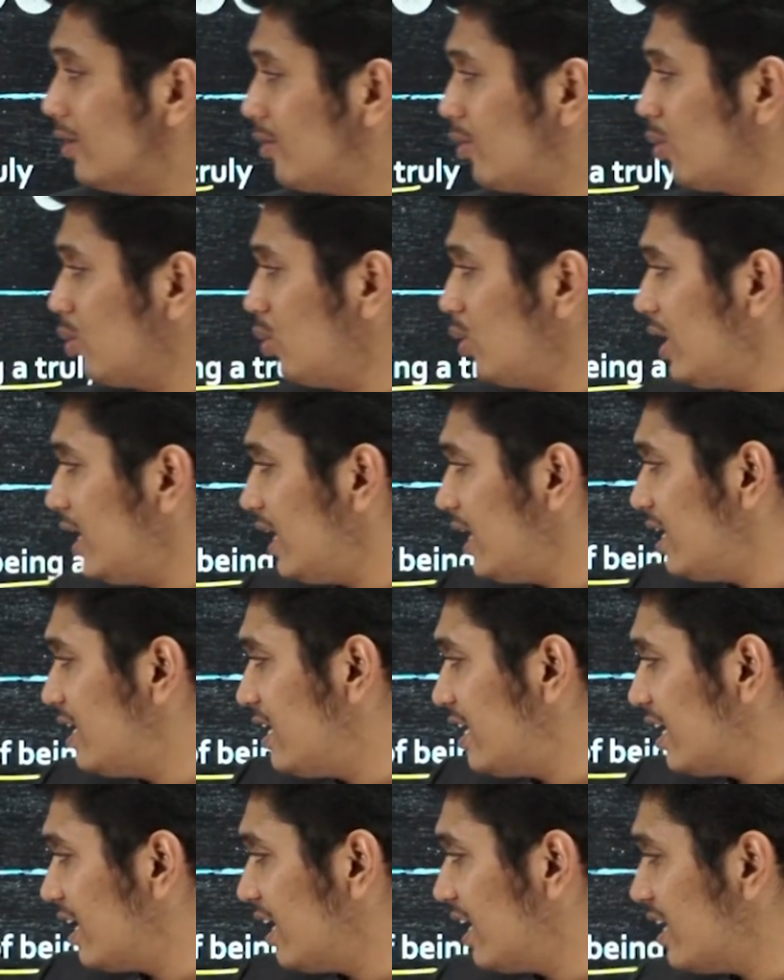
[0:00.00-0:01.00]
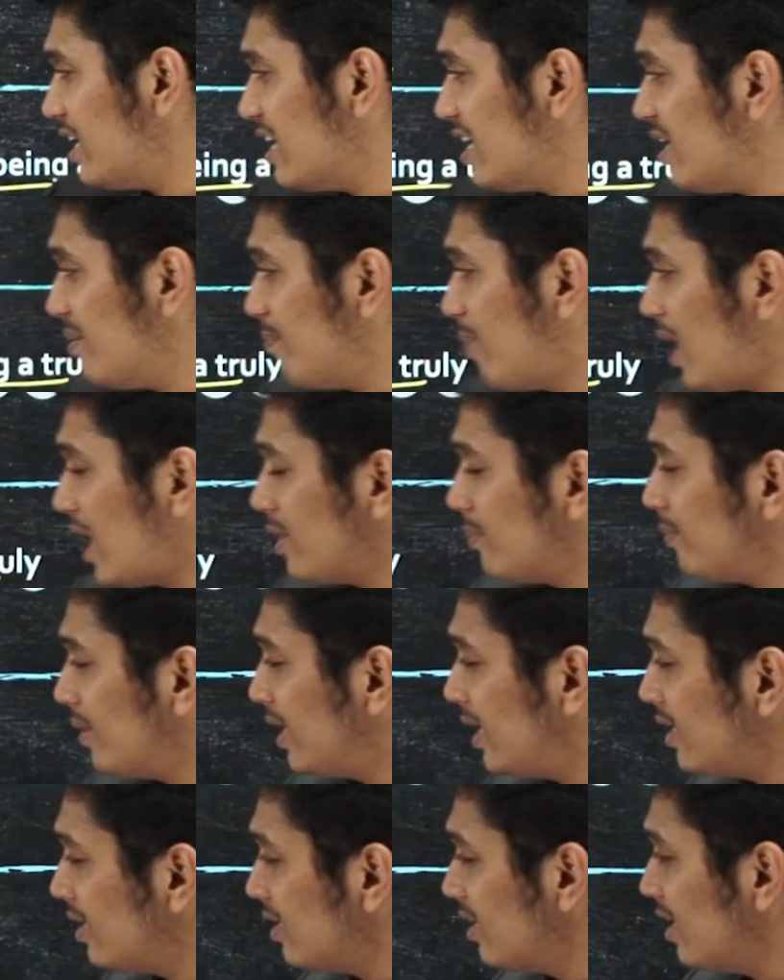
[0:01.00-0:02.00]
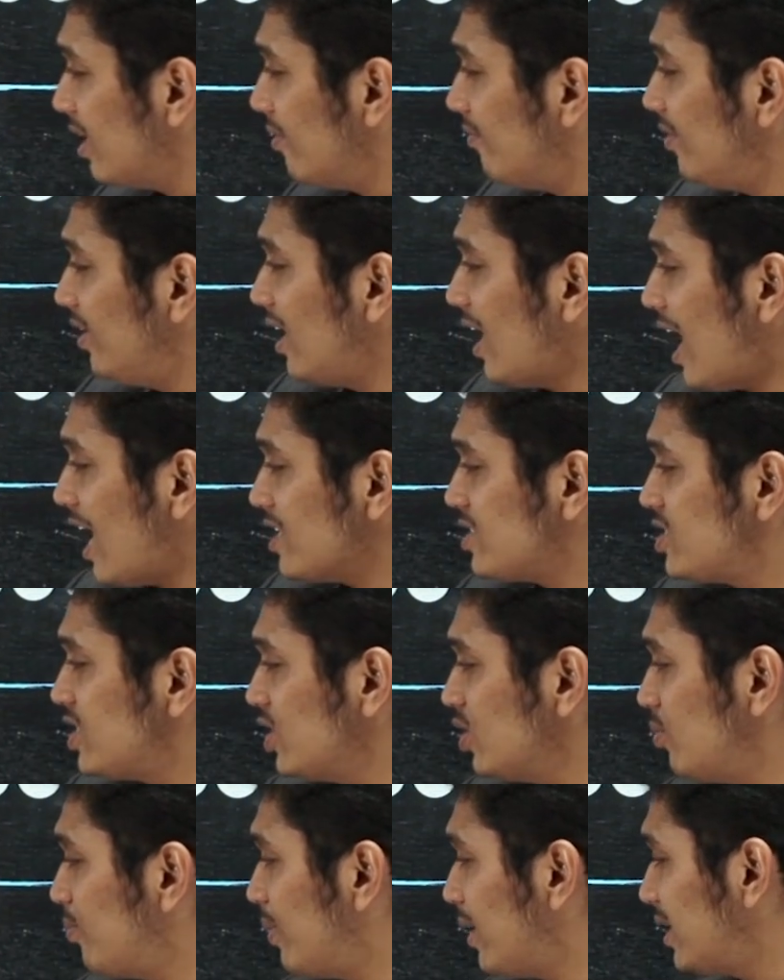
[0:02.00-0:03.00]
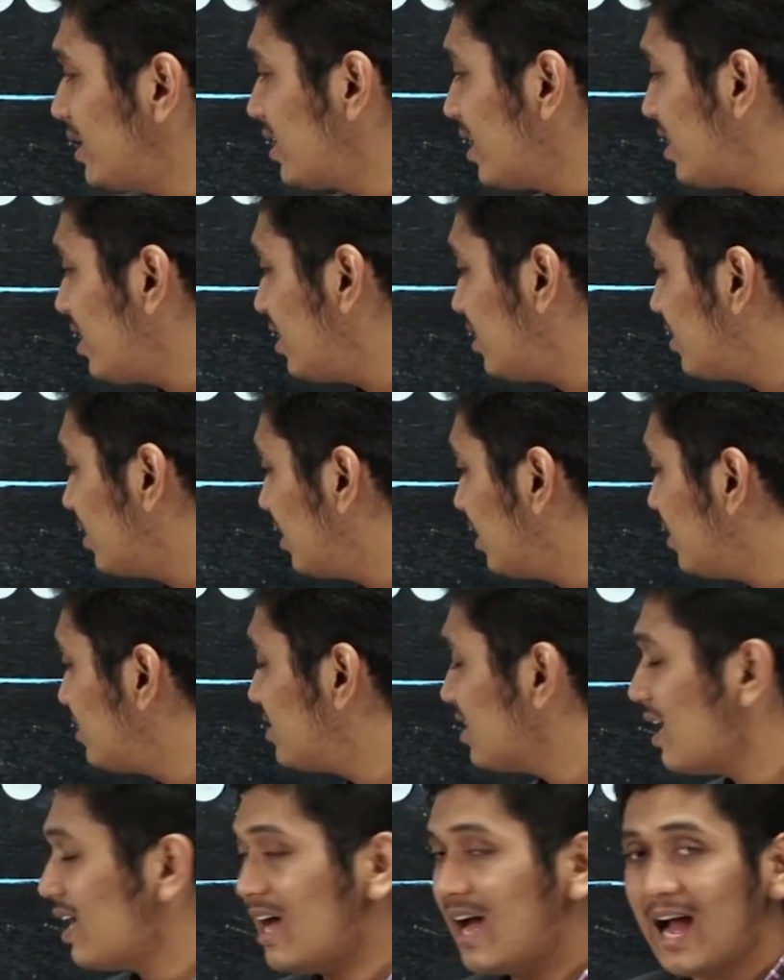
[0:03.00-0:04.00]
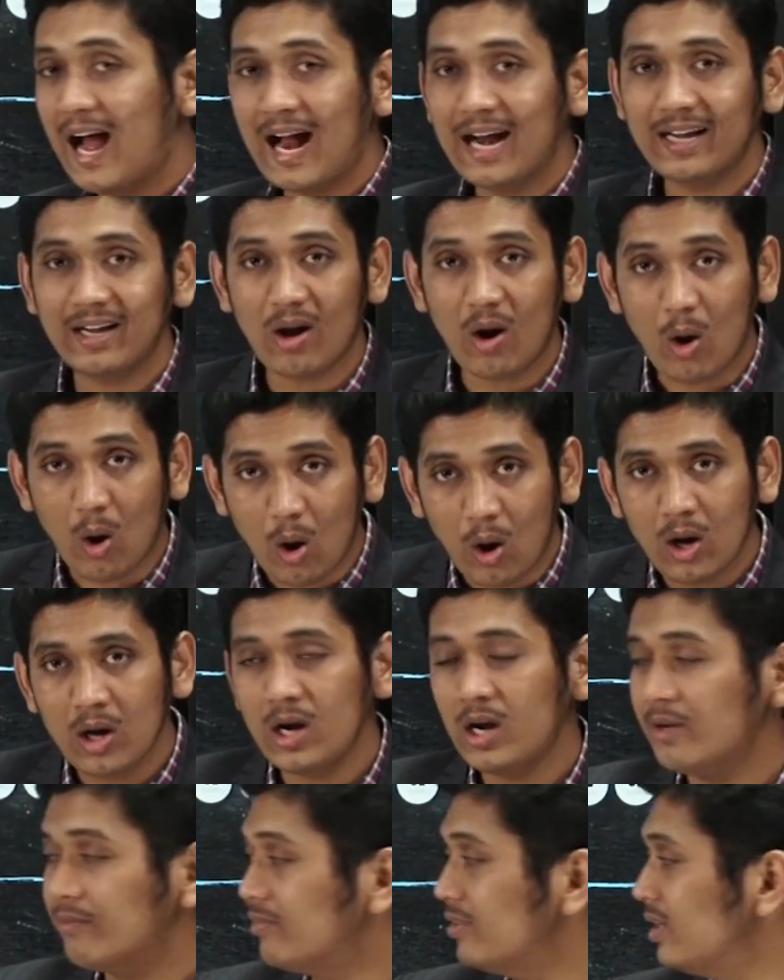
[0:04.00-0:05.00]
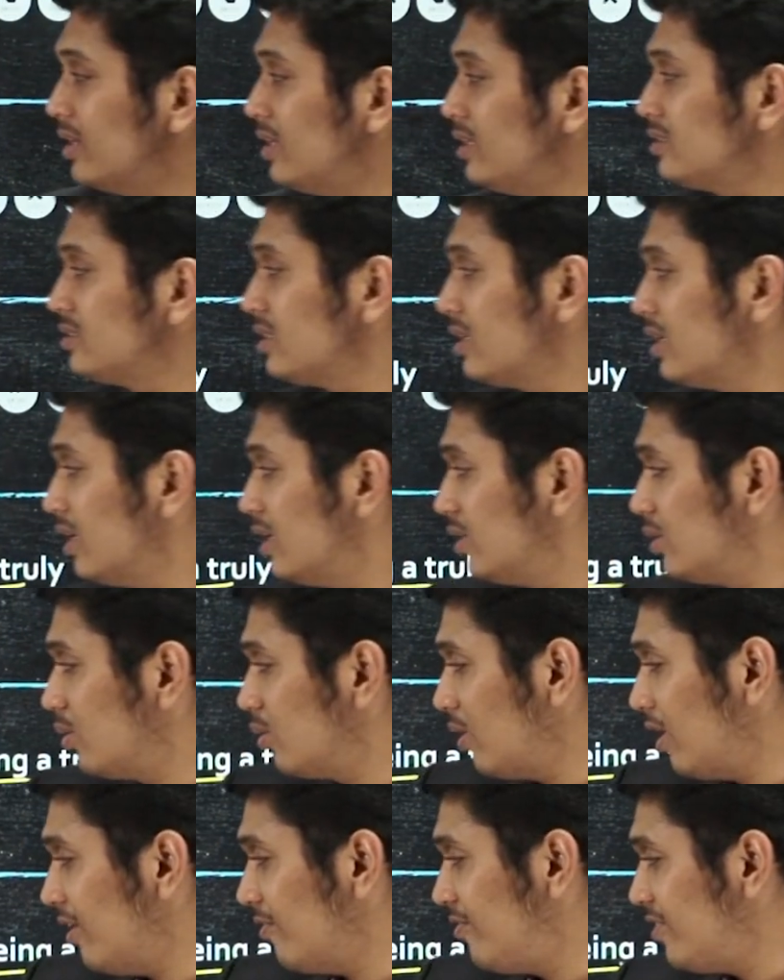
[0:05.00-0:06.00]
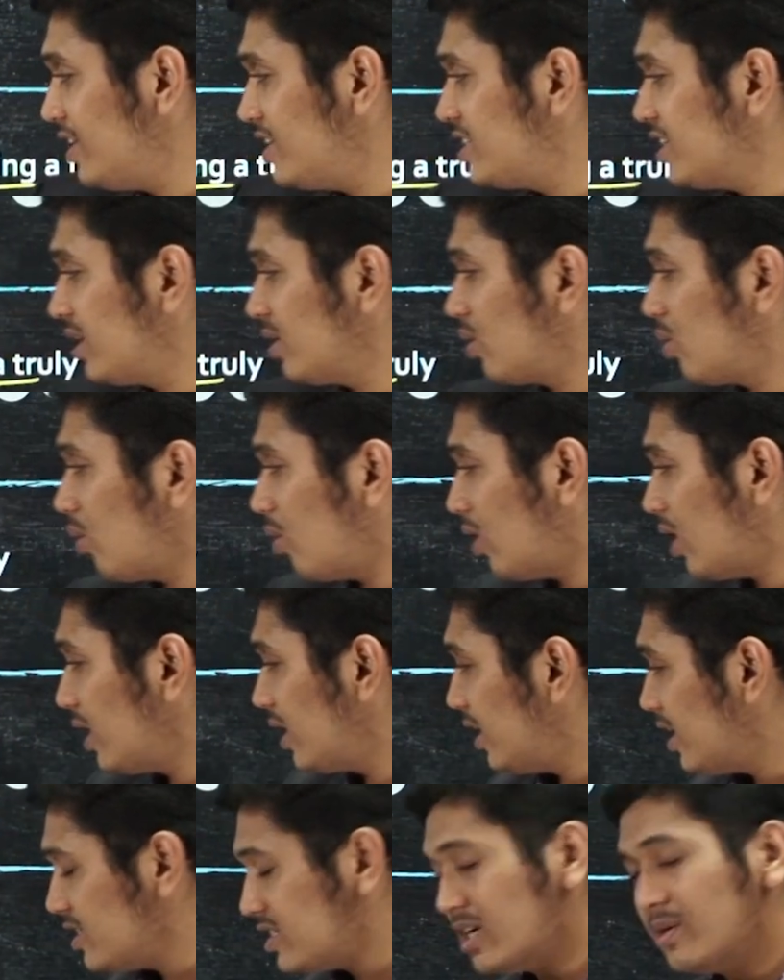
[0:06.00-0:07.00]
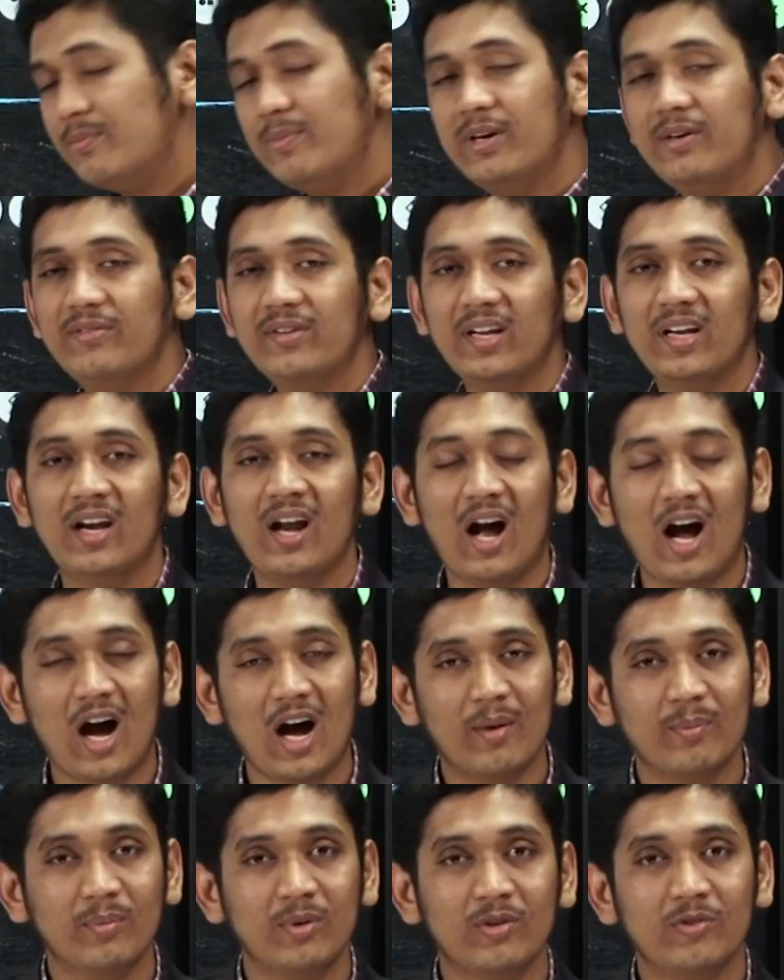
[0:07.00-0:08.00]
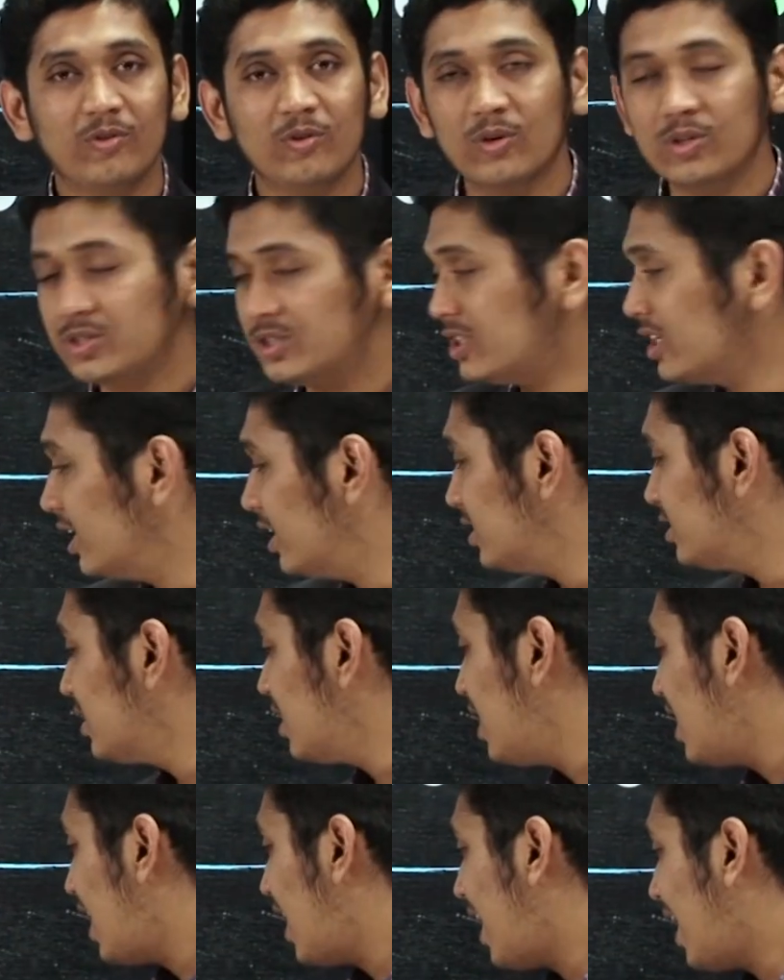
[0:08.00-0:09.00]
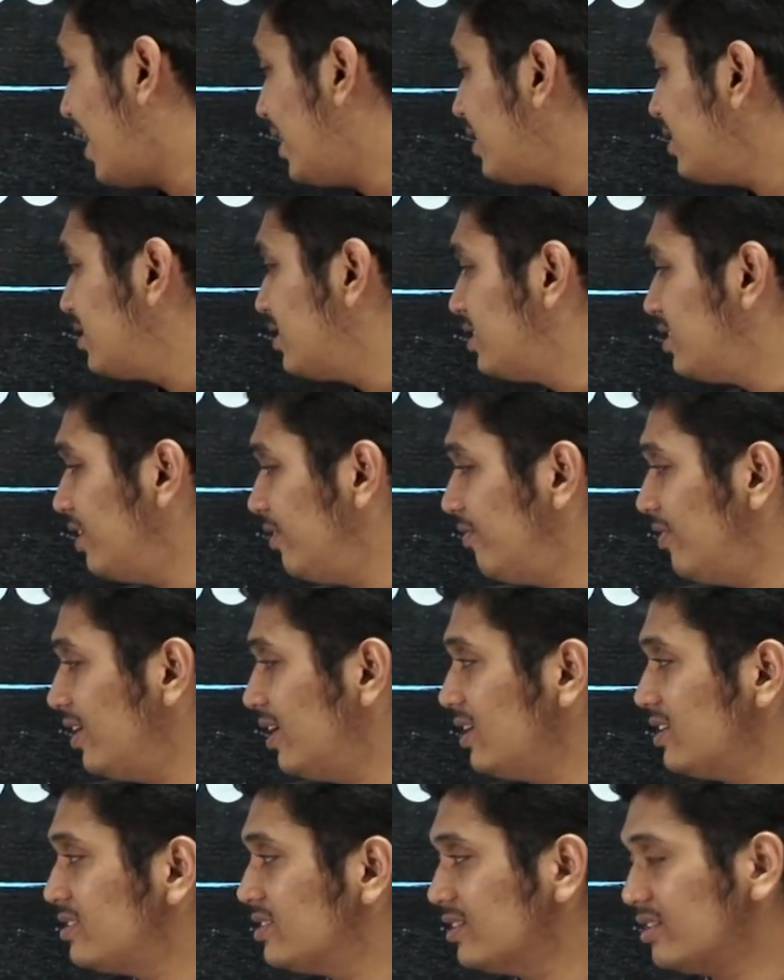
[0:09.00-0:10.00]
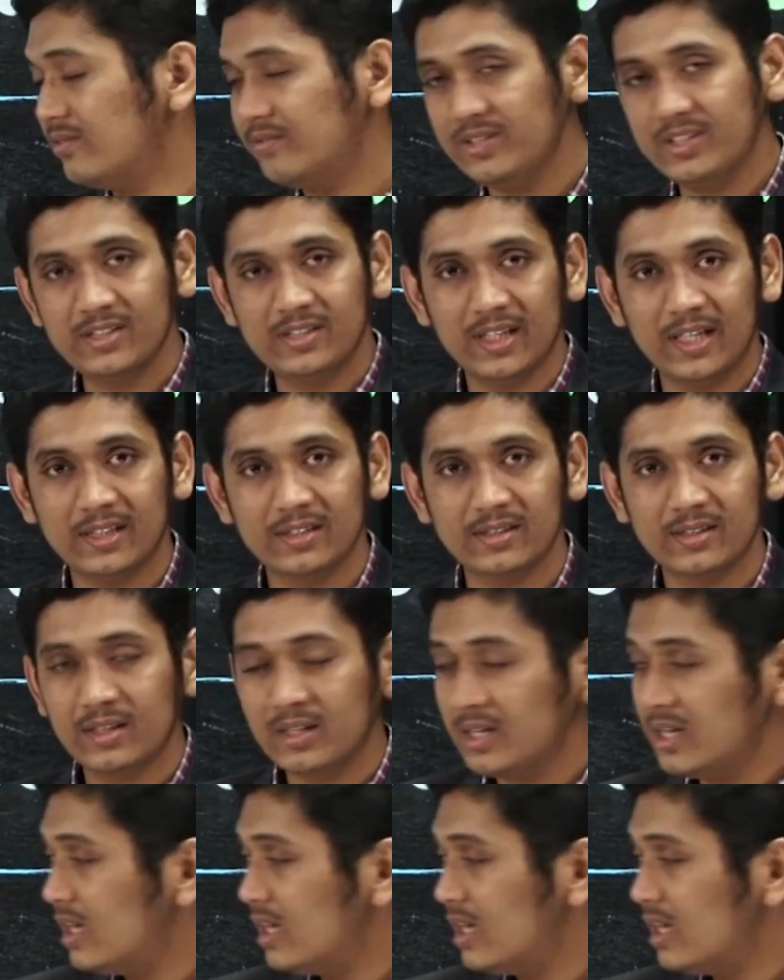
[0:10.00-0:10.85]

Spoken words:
truly integrated department, will achieve better results at all levels through efficient coordination between armed forces and civil services.